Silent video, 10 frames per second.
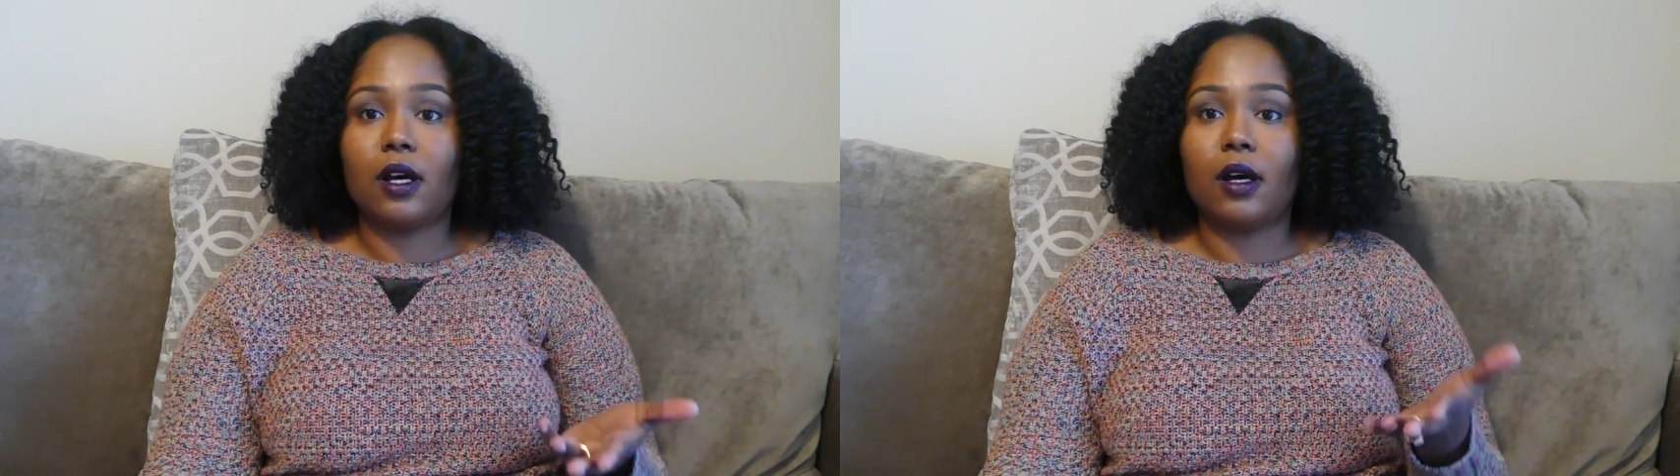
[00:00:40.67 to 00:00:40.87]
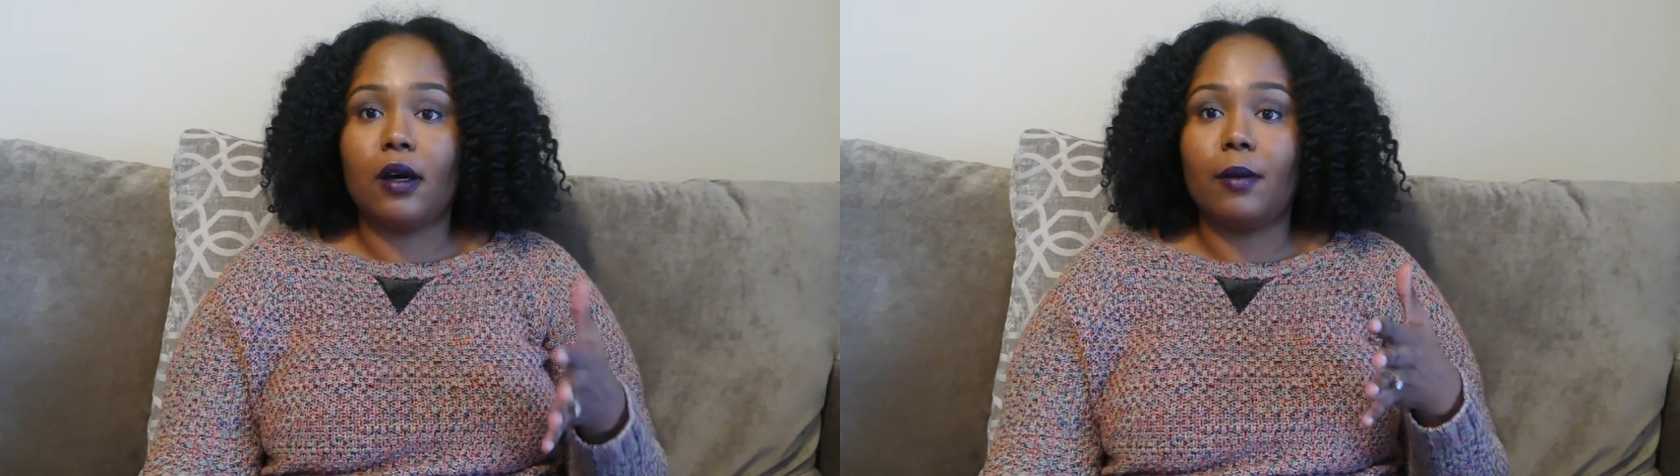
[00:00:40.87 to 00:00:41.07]

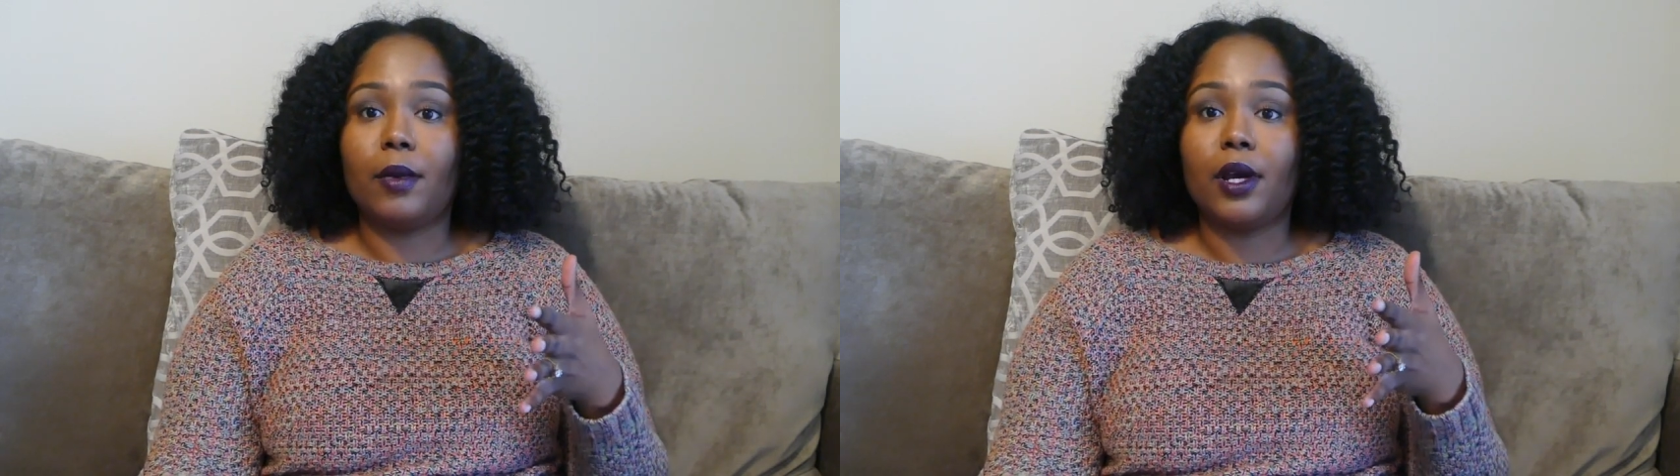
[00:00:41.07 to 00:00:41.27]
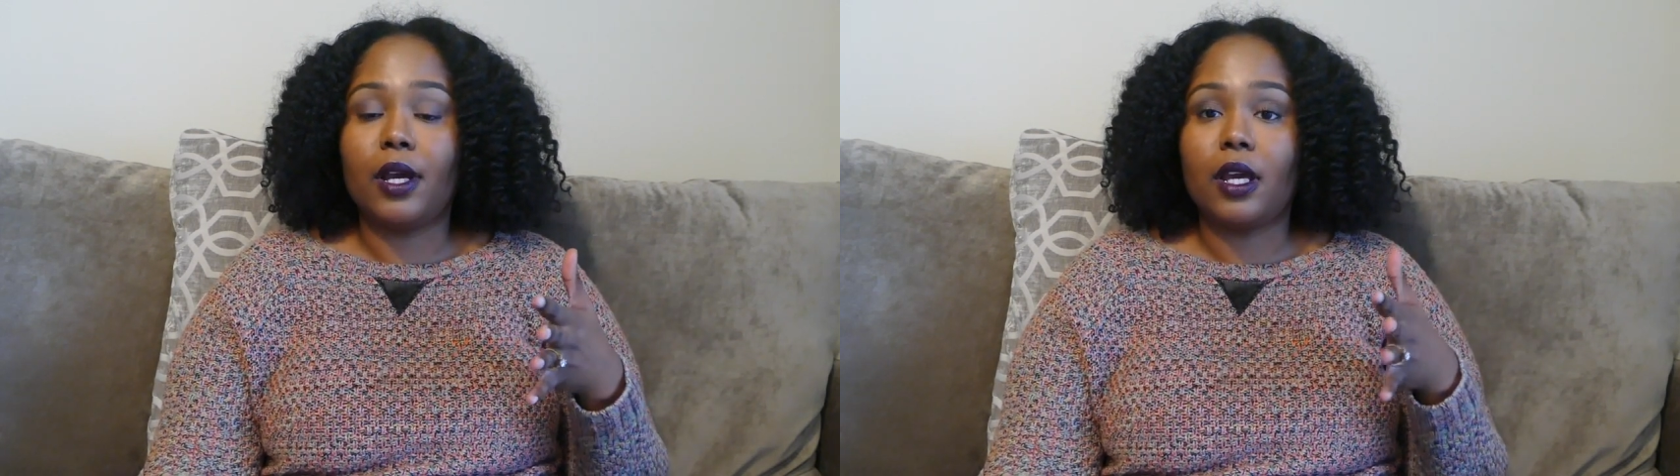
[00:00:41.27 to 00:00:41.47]

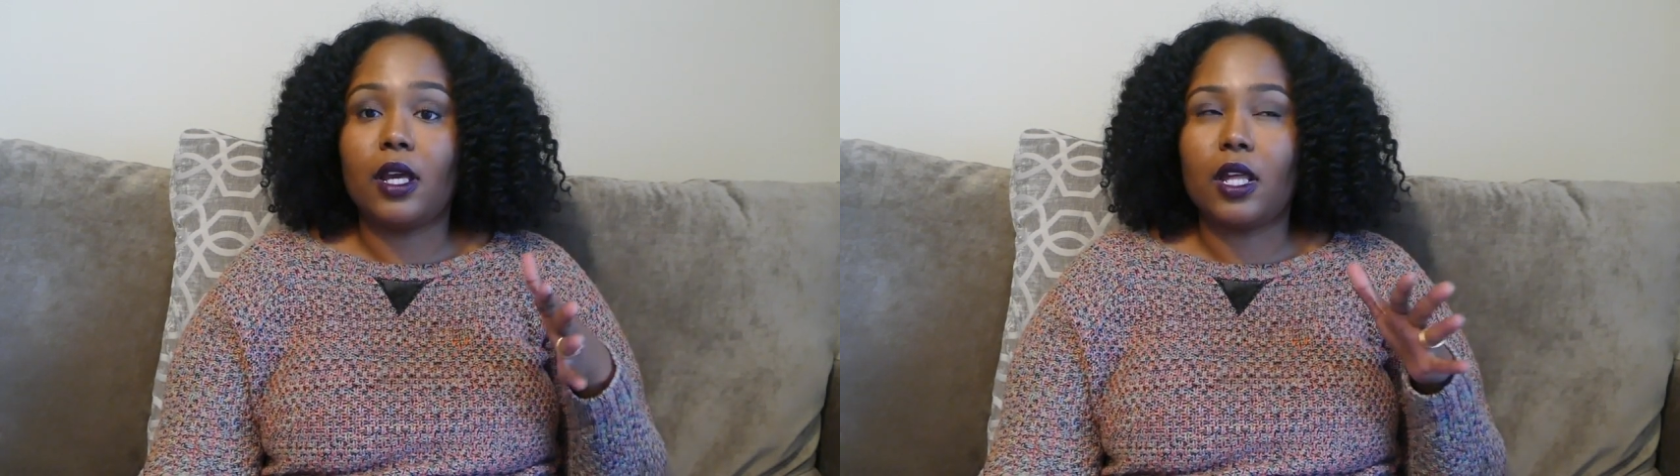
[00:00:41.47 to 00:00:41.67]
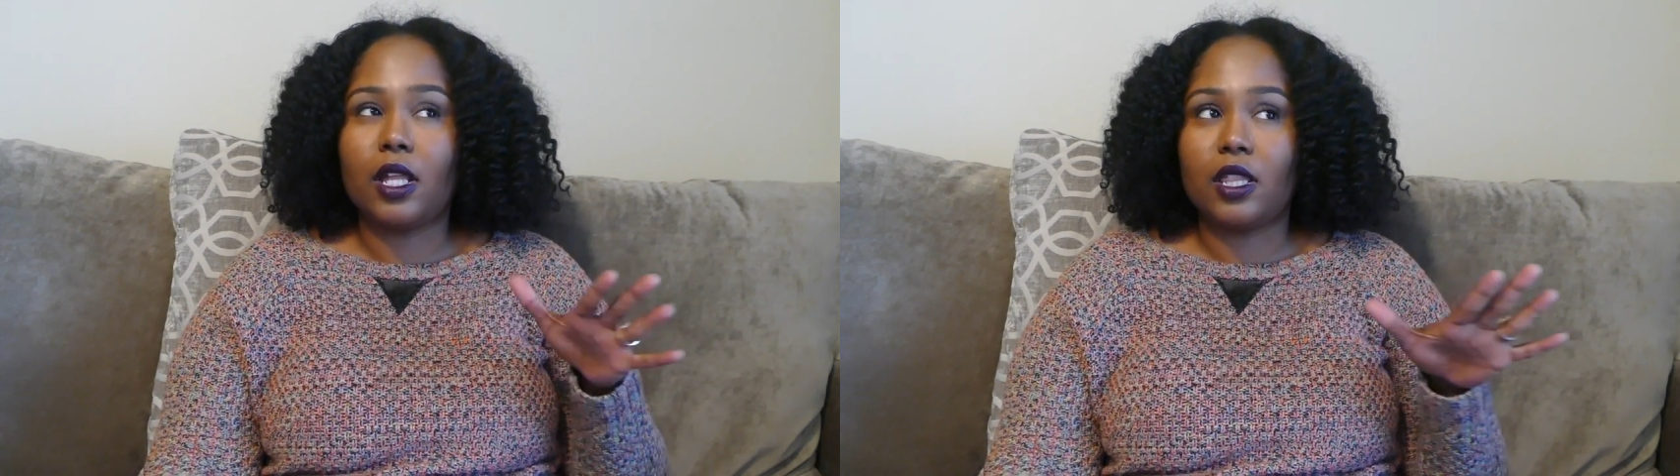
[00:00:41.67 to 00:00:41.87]

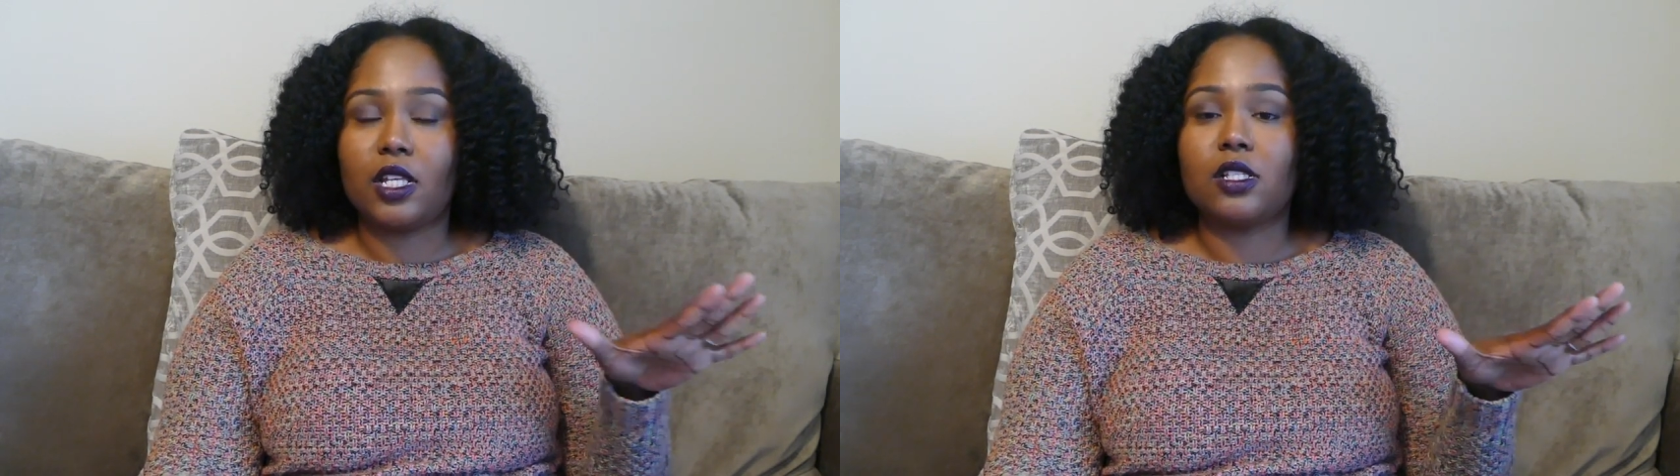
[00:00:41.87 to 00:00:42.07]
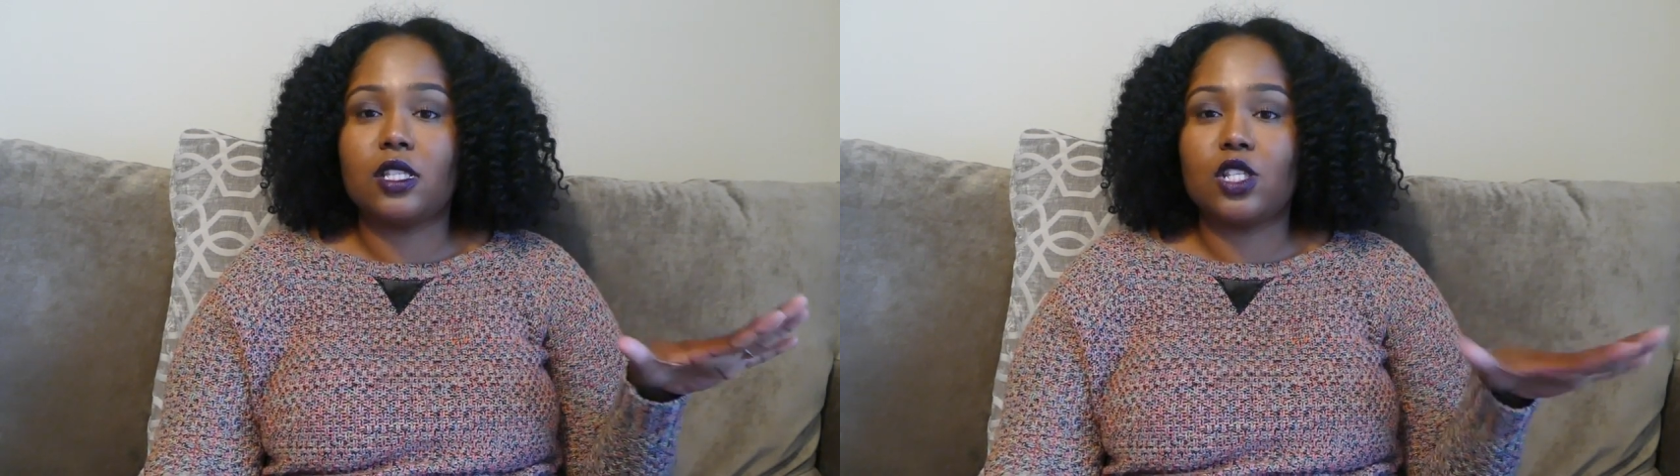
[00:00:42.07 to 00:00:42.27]
in
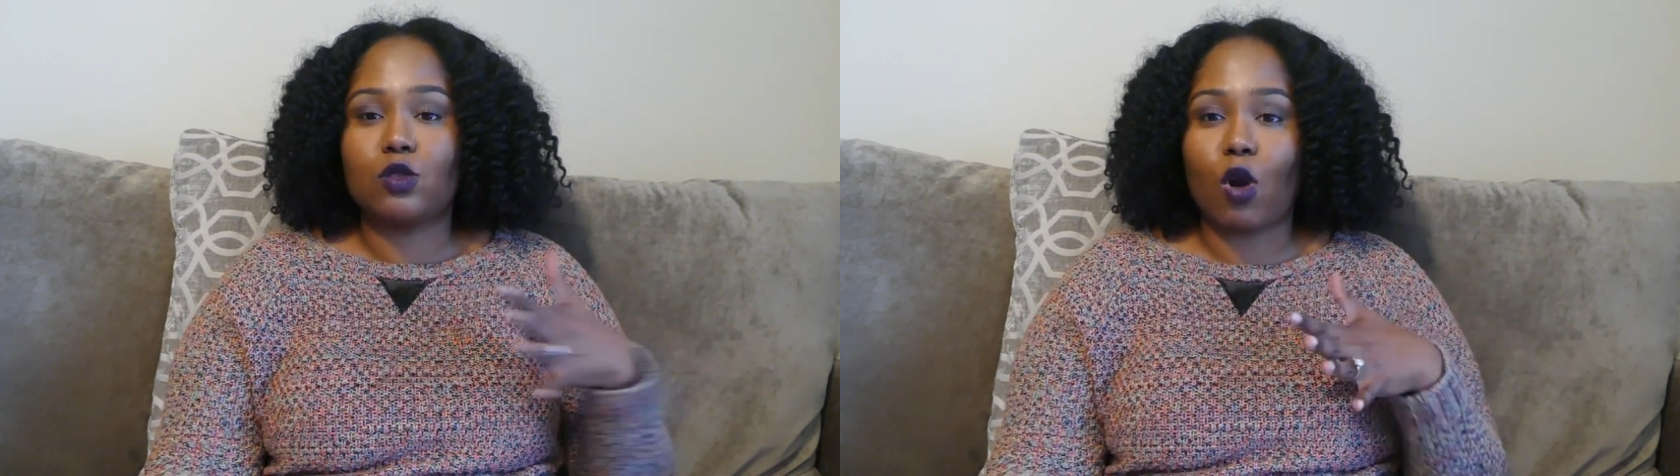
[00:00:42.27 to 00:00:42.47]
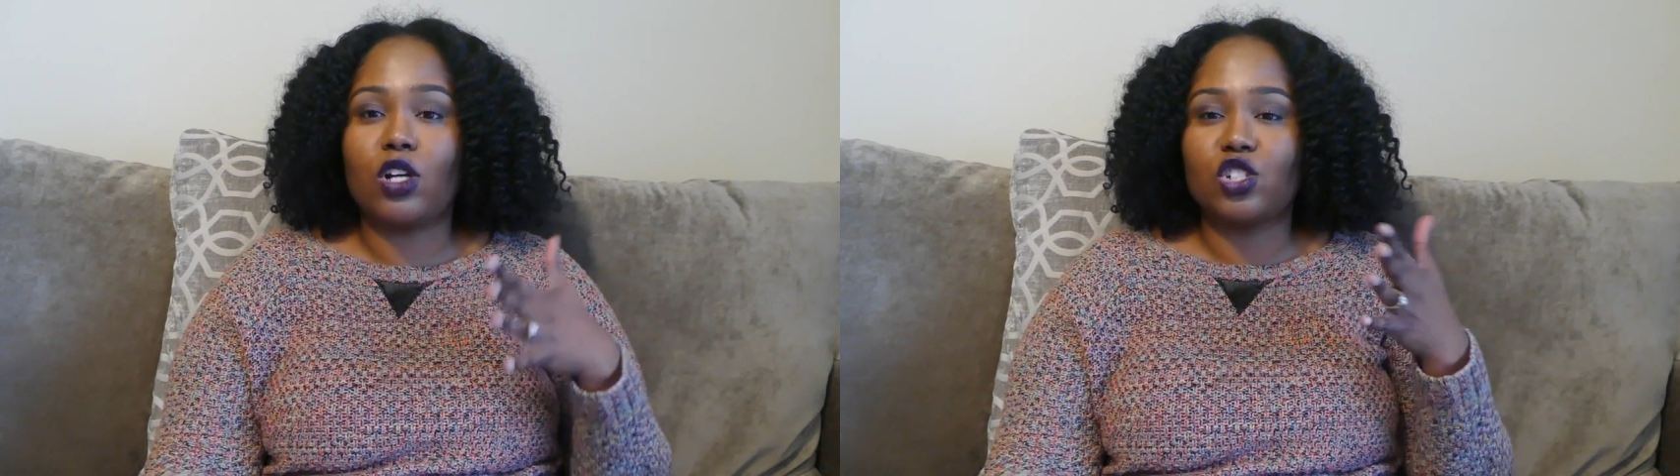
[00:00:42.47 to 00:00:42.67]
this
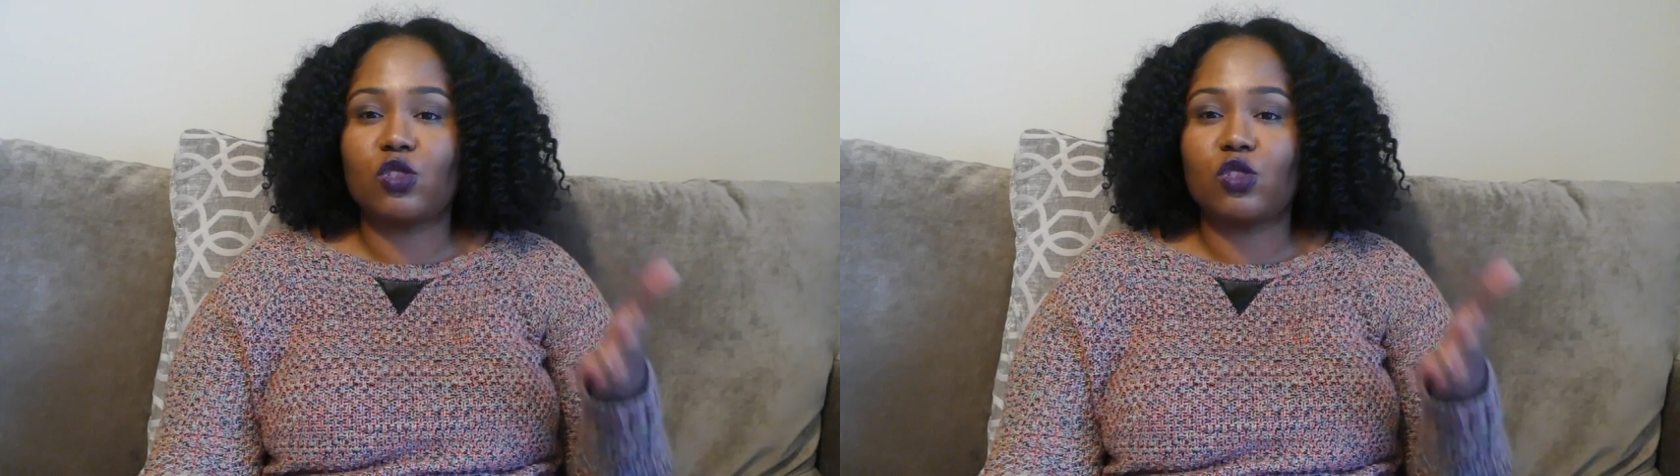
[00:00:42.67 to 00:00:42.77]
is March,